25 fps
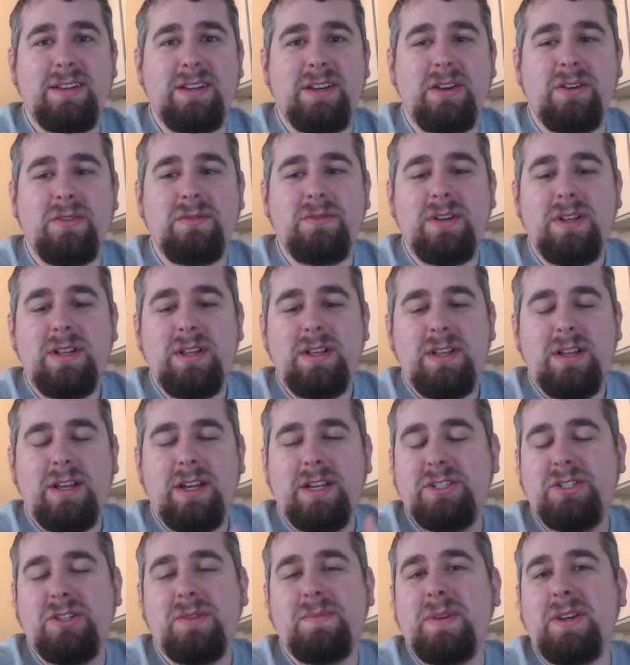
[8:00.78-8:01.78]
you know,
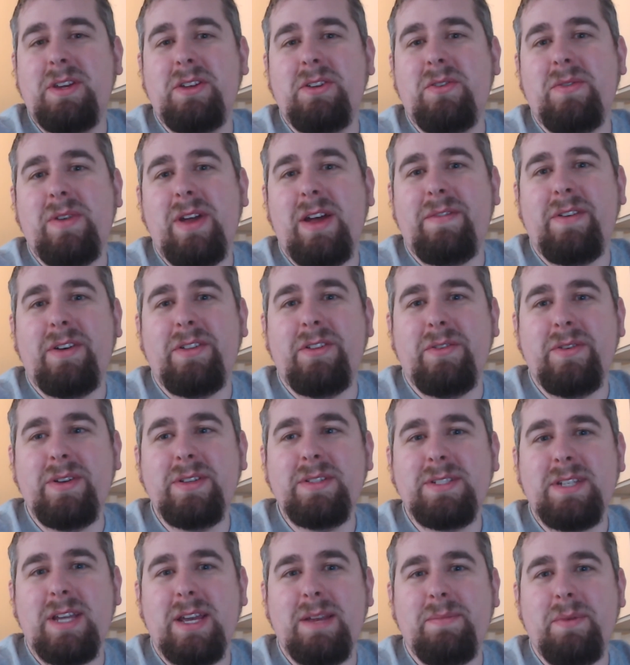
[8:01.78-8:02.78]
assuming you don't have other
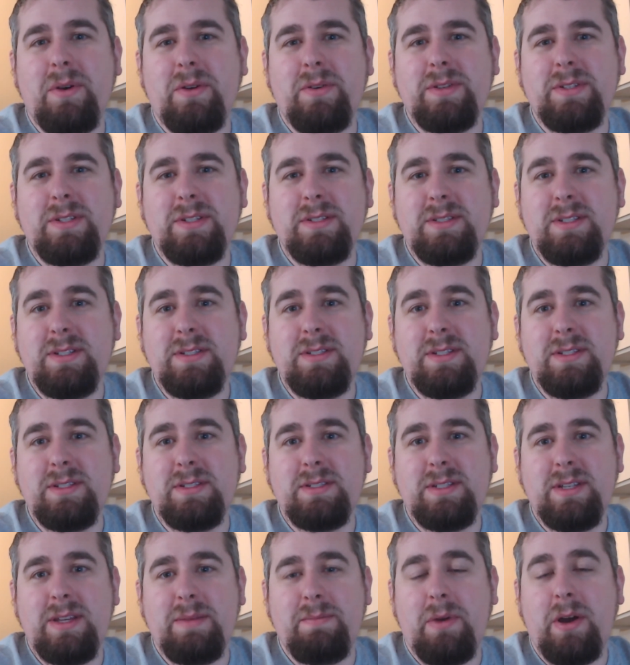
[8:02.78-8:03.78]
insight bonuses, this
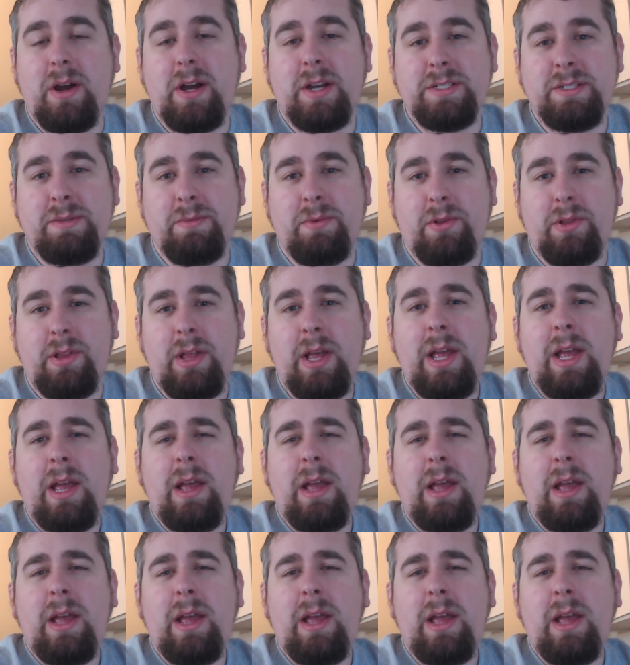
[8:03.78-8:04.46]
is impossible